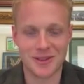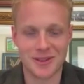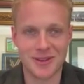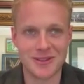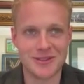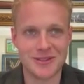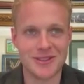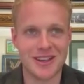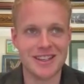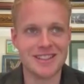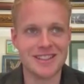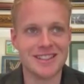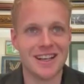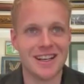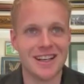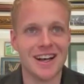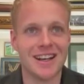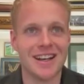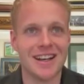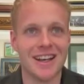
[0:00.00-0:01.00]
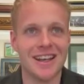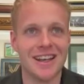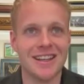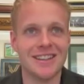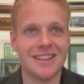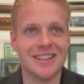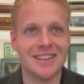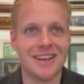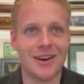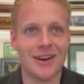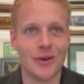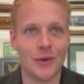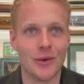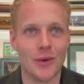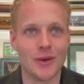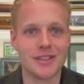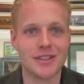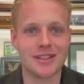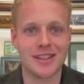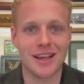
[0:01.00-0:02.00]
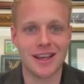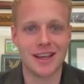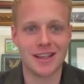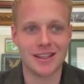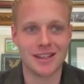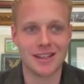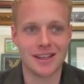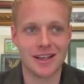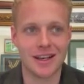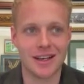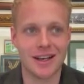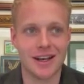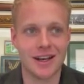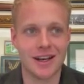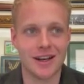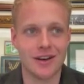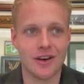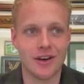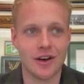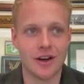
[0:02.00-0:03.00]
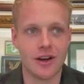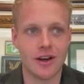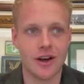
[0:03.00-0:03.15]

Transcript: and a horse that I